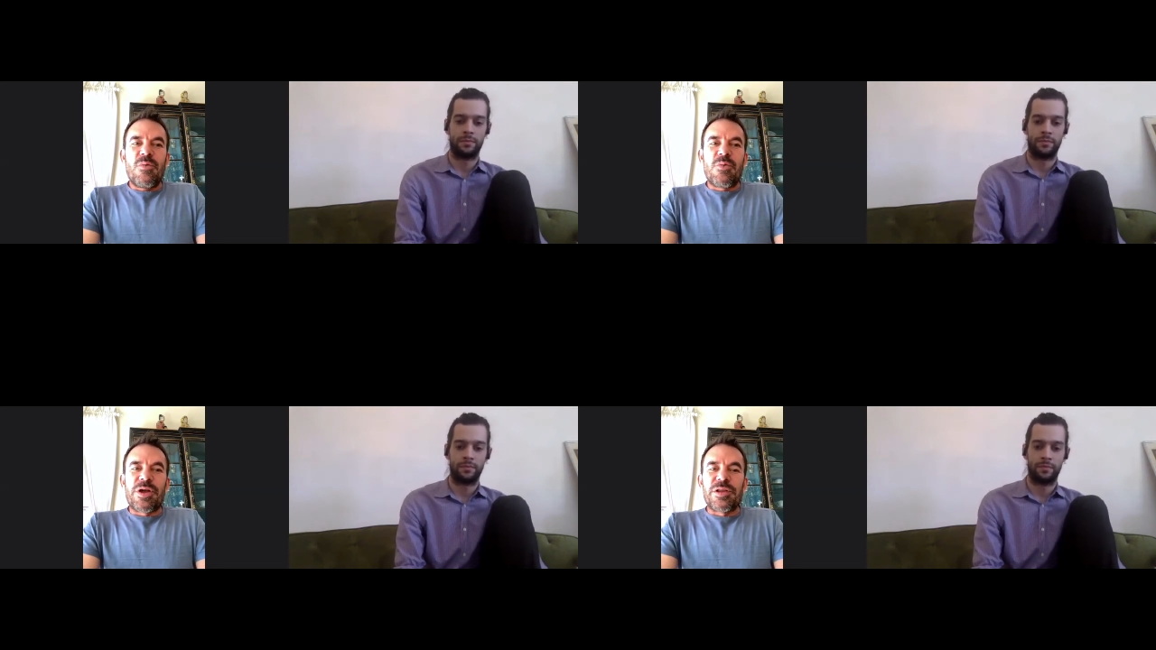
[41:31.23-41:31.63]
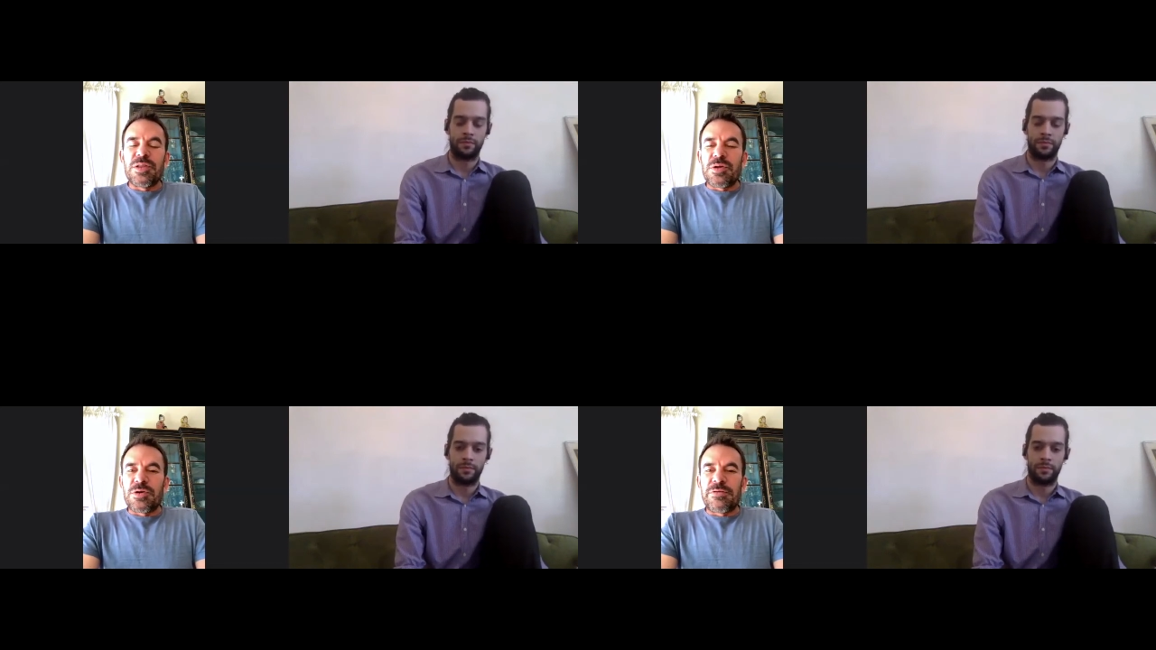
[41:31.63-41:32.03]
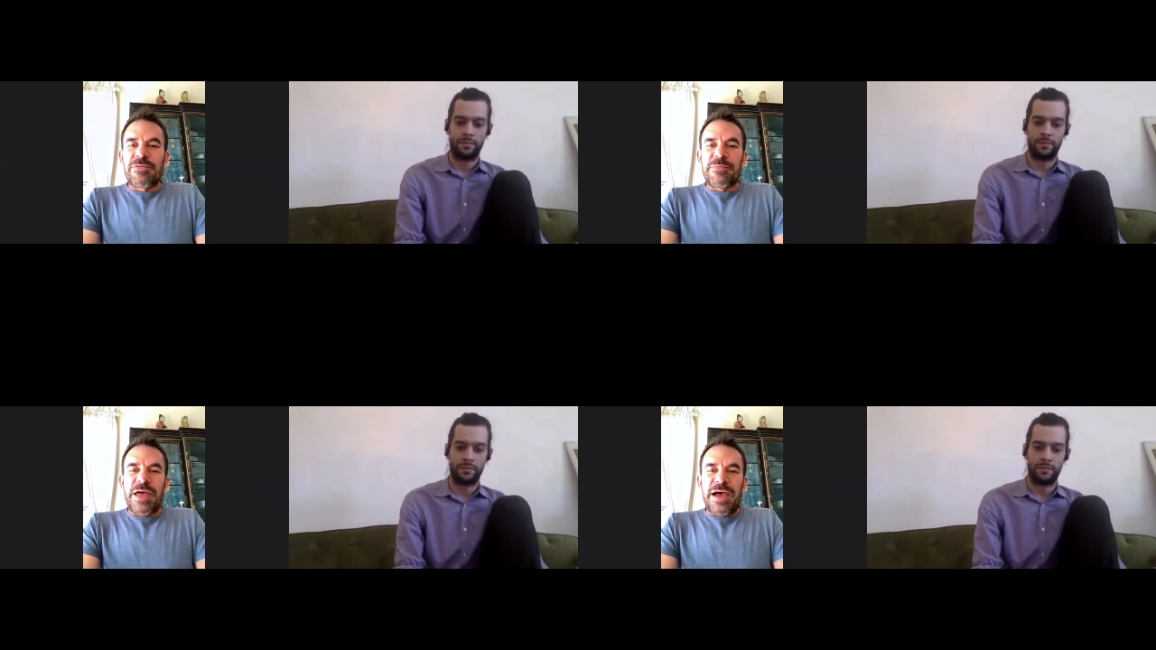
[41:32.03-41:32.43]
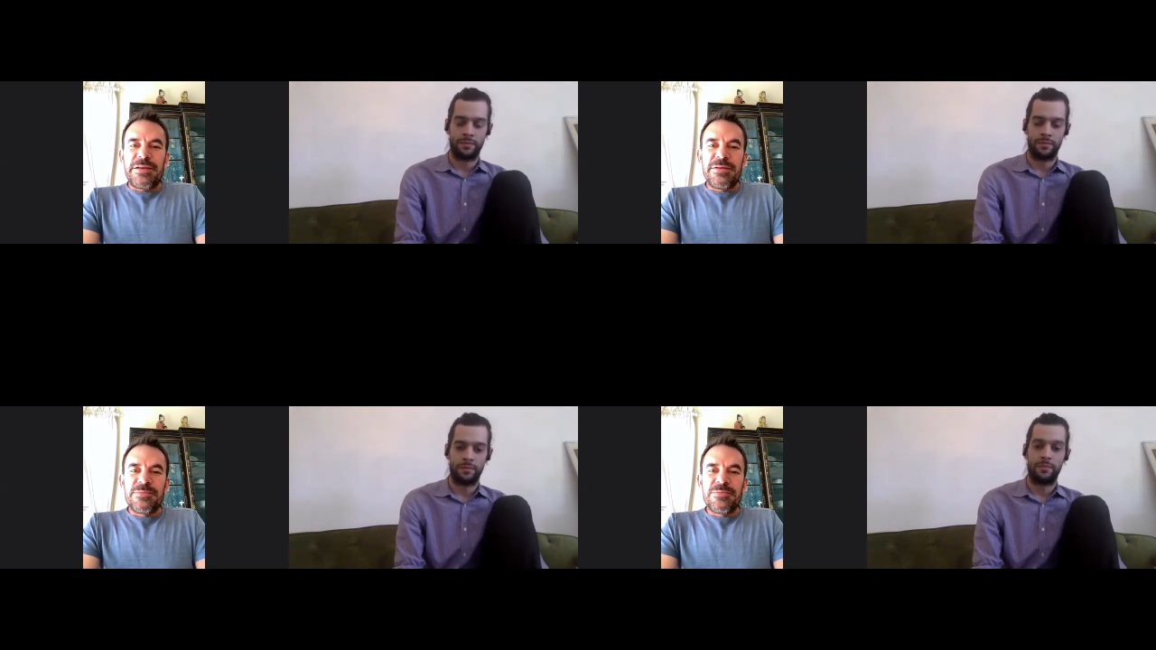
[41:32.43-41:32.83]
Speaker 1: we're going to learn from that.
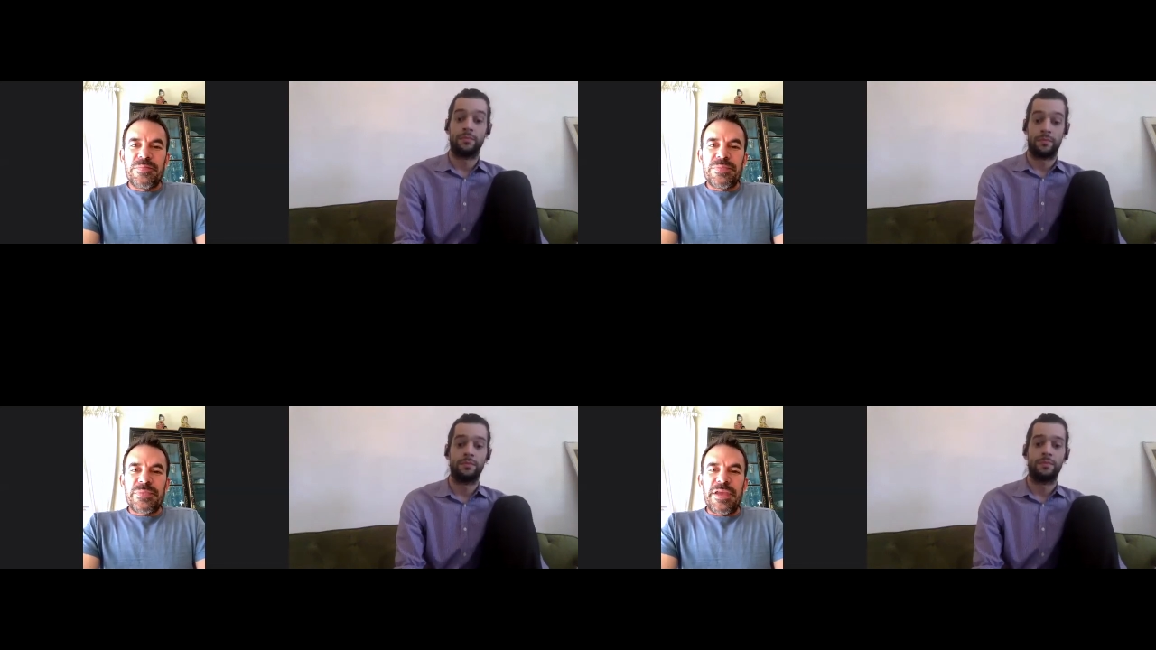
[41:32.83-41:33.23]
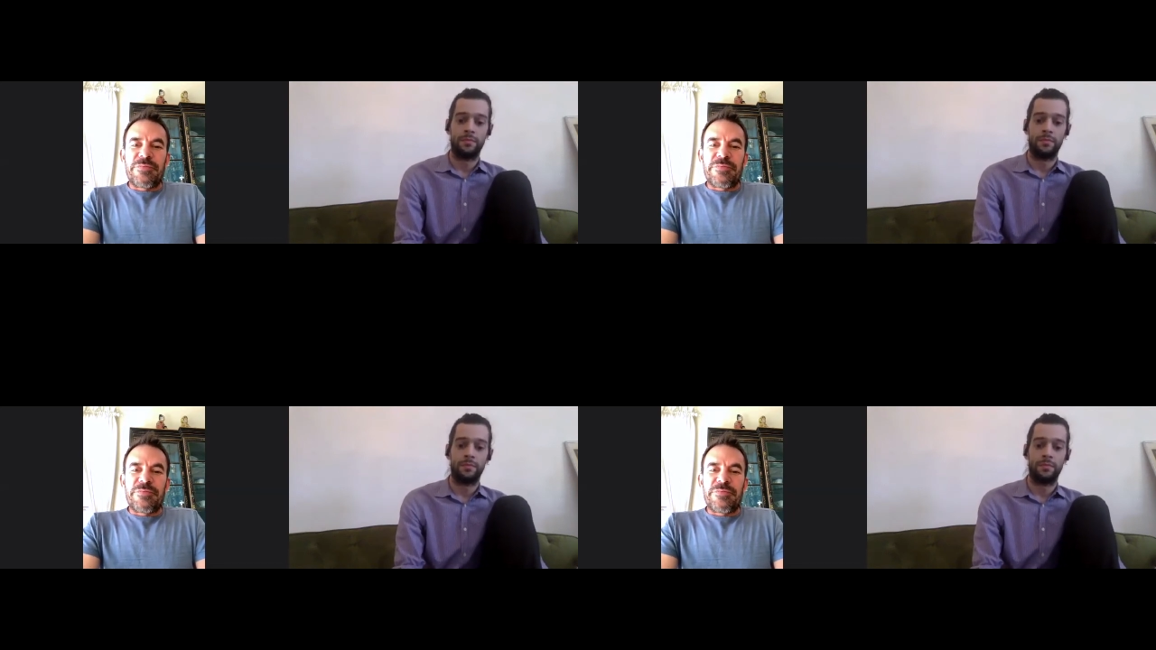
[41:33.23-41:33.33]
And